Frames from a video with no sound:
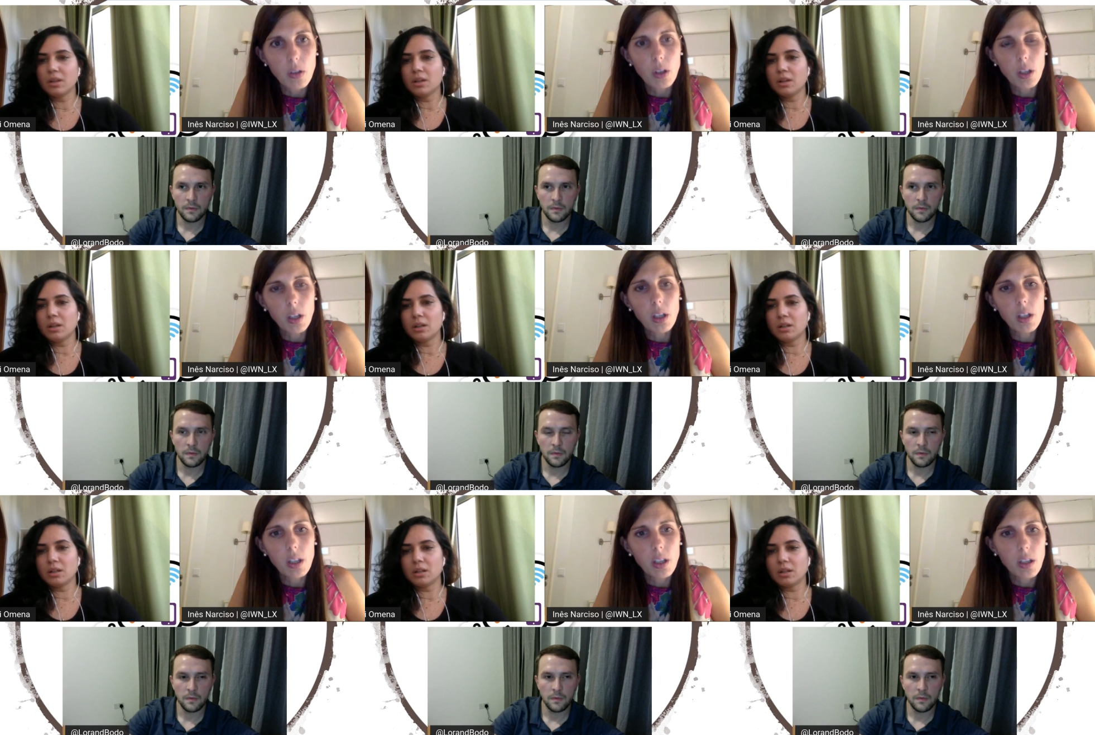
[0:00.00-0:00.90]

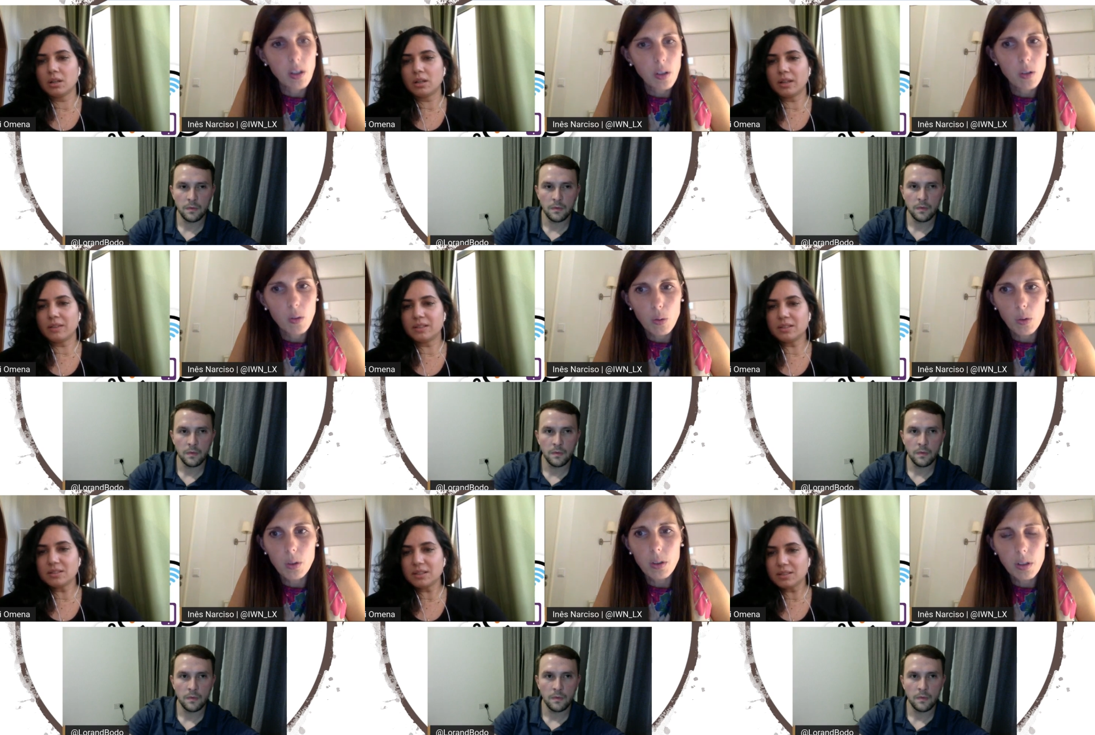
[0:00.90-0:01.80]
Speaker 1: Okay. Uh, and
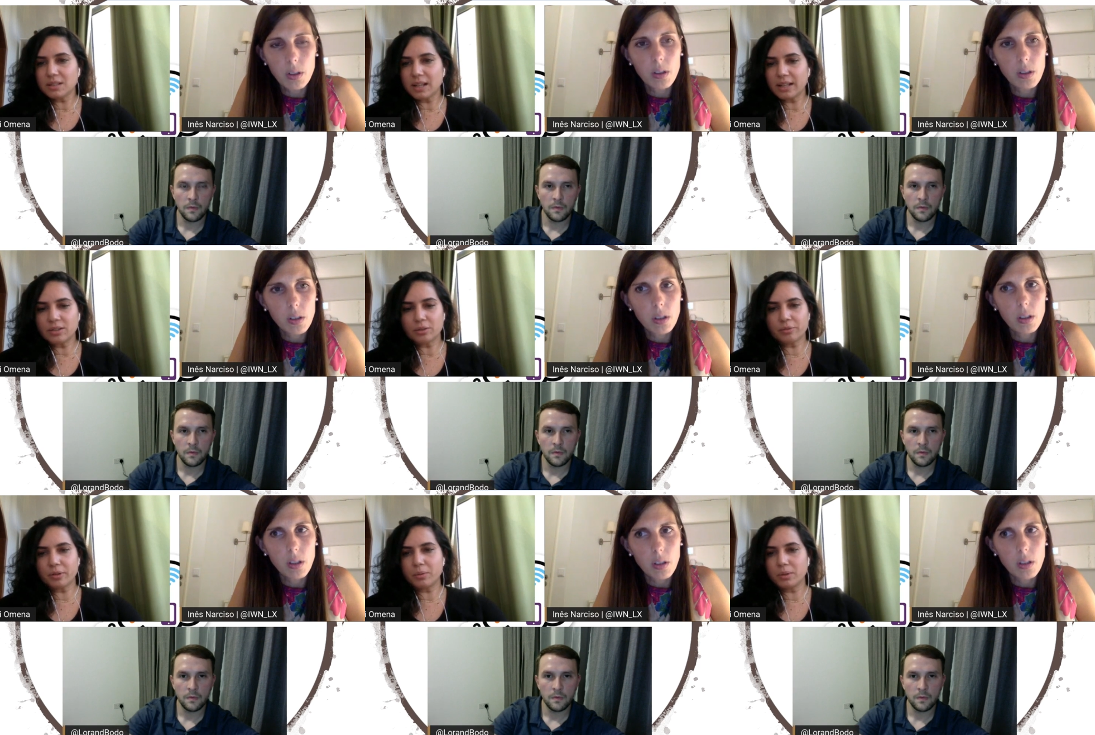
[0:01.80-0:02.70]
this is Ooh. the slide
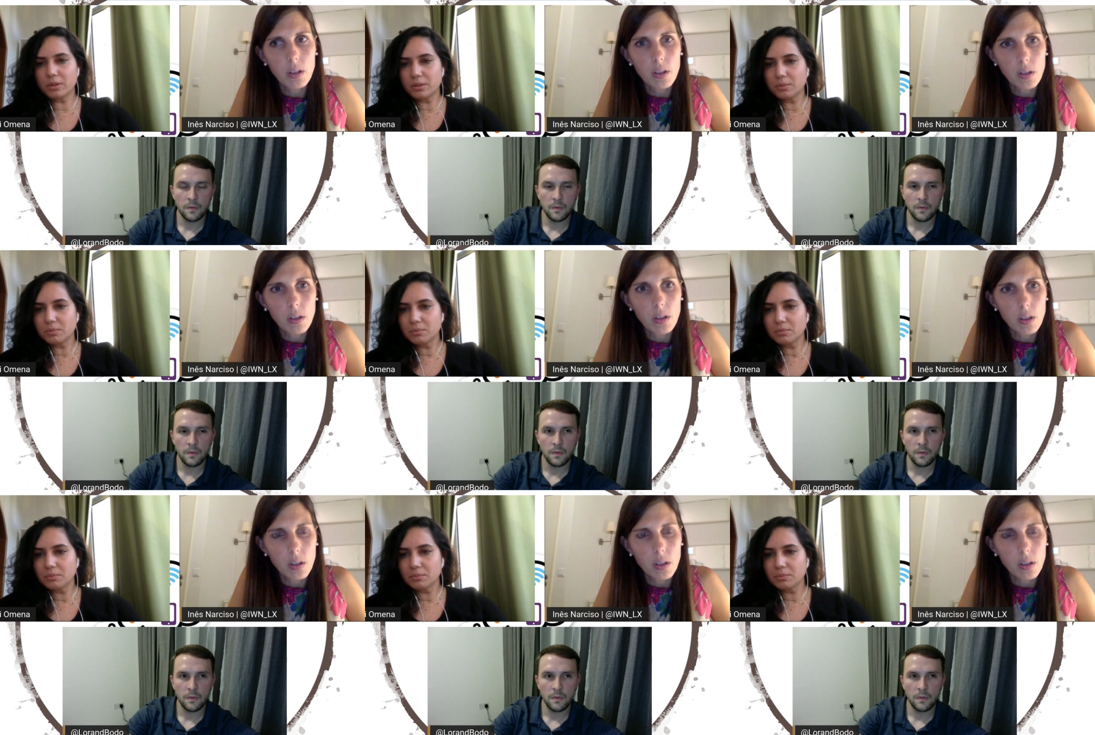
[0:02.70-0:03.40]
of our um,